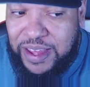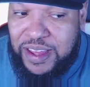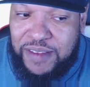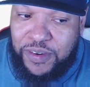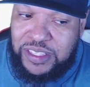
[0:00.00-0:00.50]

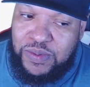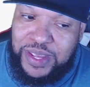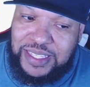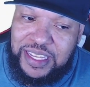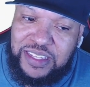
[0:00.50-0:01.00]
First thing we
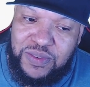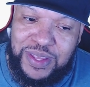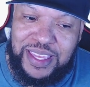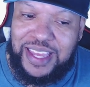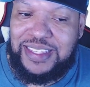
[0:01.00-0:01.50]
can tease you
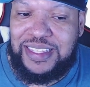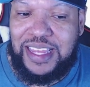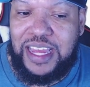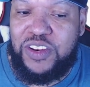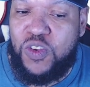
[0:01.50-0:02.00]
with is
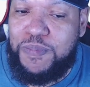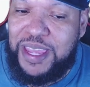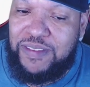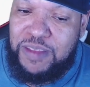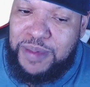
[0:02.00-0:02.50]
a new
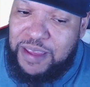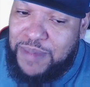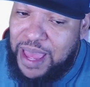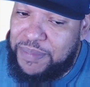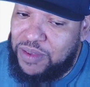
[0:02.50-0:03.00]
PvP
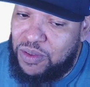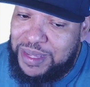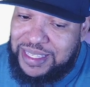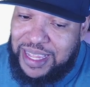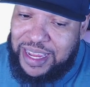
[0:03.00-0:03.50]
map. It will be
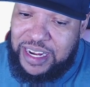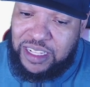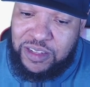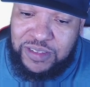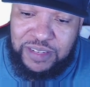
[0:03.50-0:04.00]
set in a
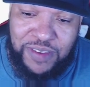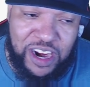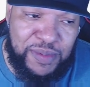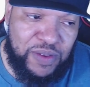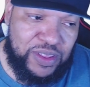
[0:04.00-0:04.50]
closed
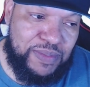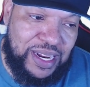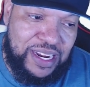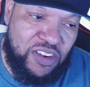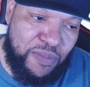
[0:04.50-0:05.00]
environment with
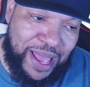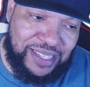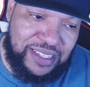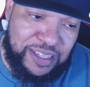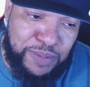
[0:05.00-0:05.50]
many narrow
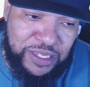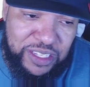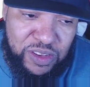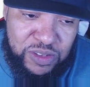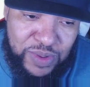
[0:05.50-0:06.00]
passages
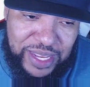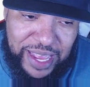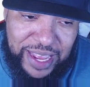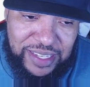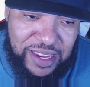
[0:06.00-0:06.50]
pushing you to
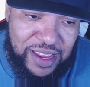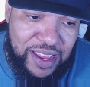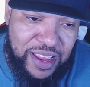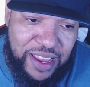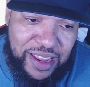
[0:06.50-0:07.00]
engage
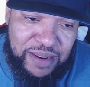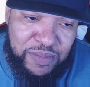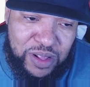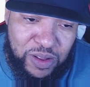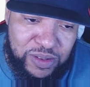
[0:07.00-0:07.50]
in close